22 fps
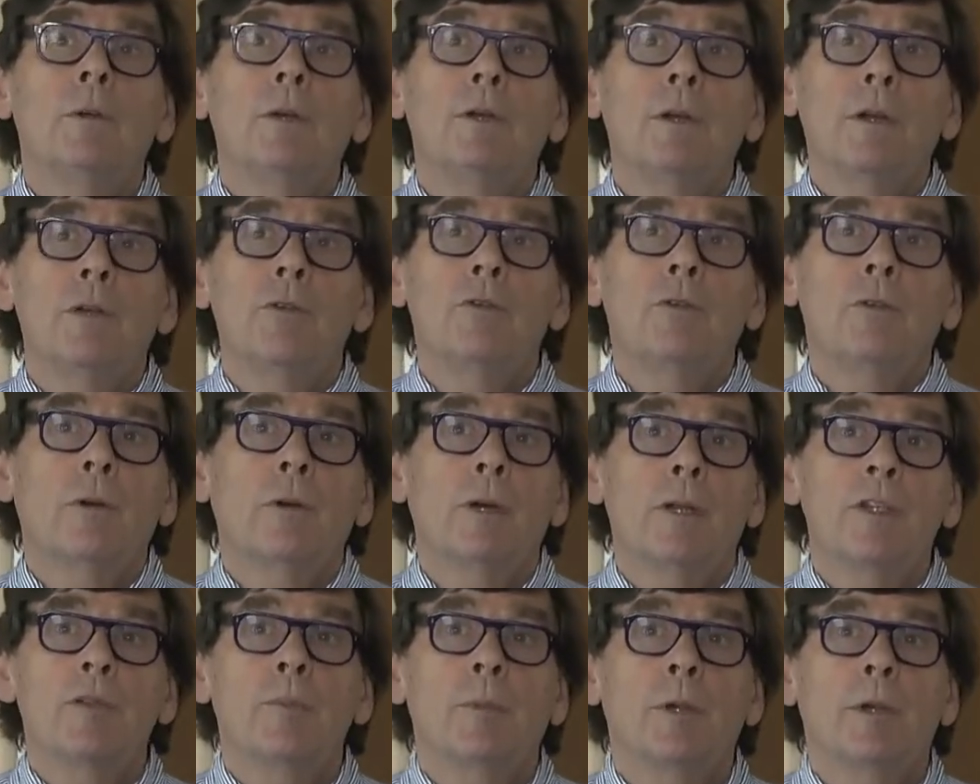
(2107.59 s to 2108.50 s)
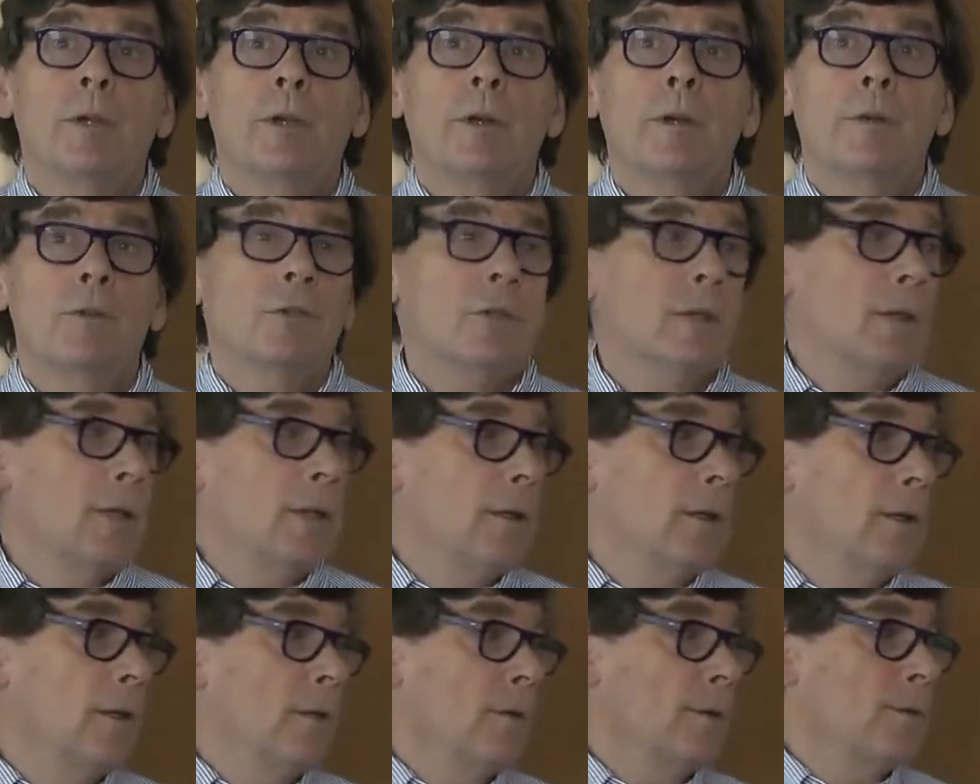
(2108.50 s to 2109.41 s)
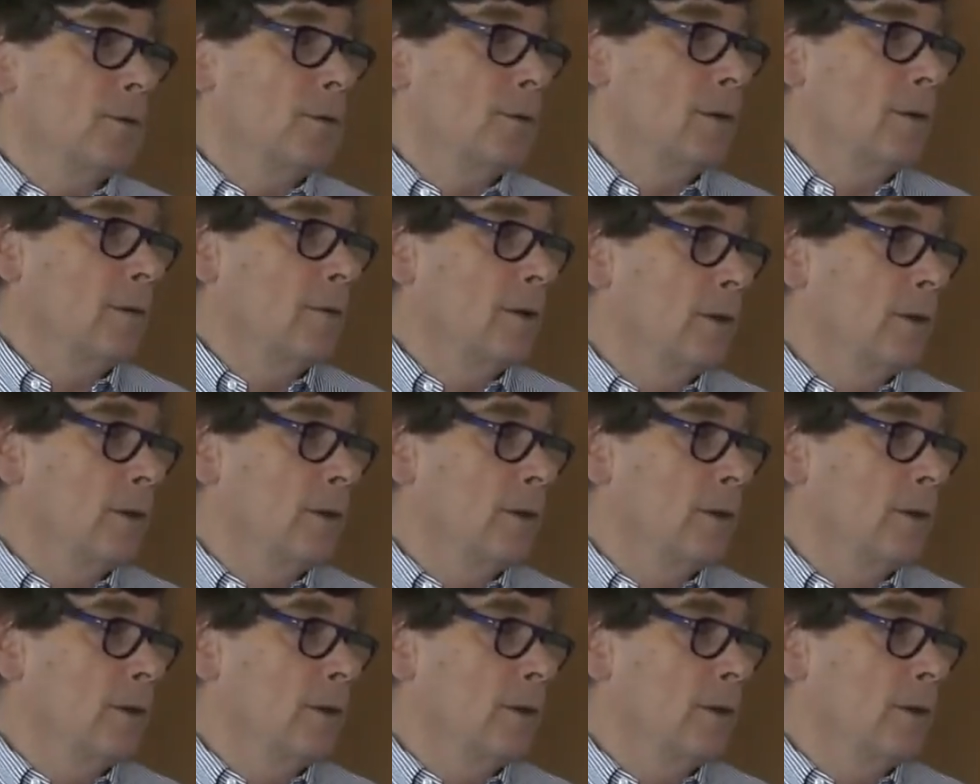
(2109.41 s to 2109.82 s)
industrial espionage to get the answer.